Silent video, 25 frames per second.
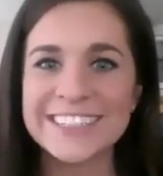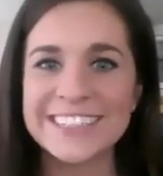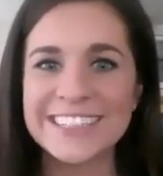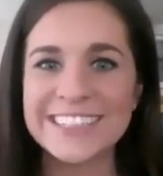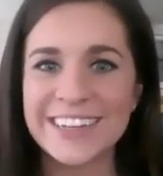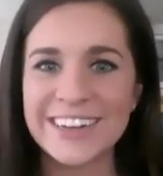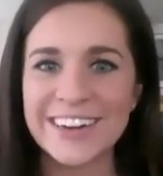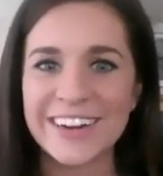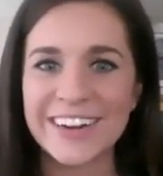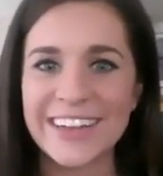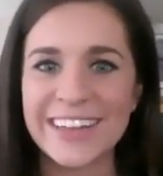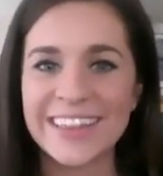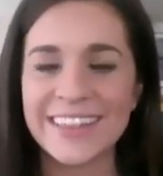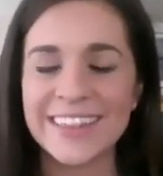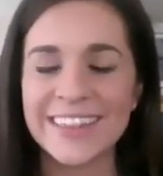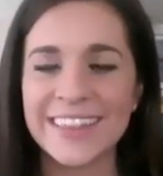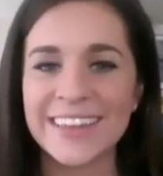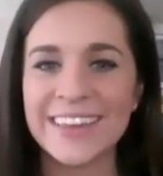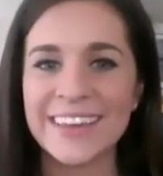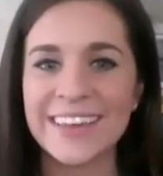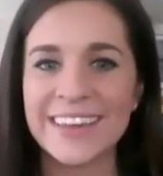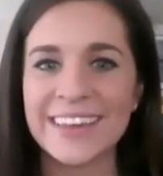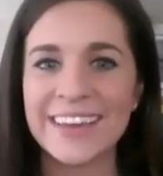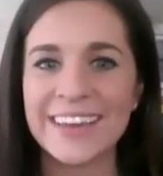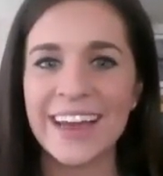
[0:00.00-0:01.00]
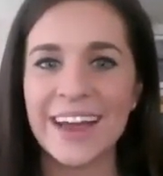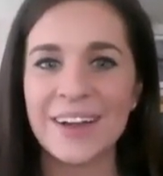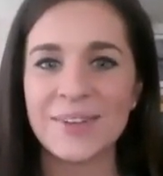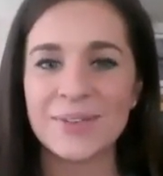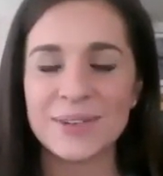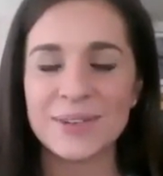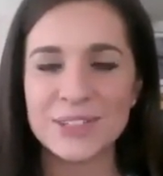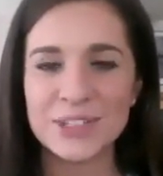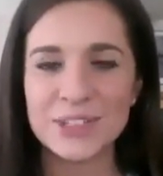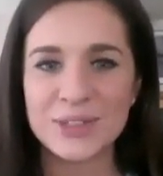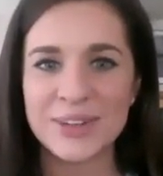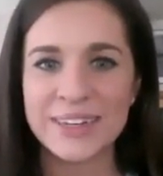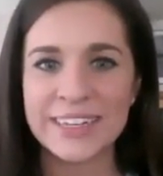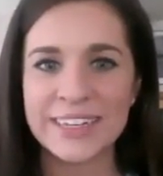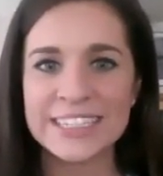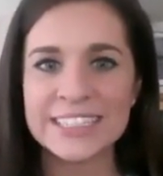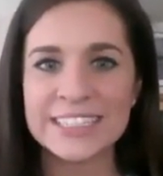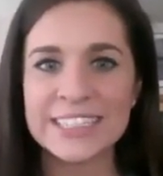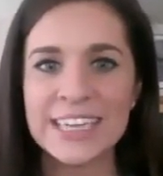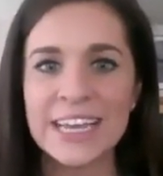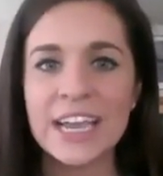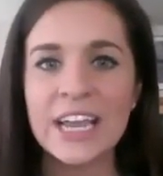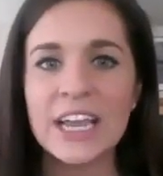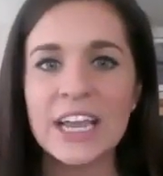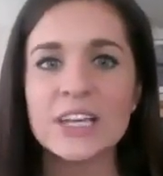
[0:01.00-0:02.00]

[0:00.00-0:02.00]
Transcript: during the retreat.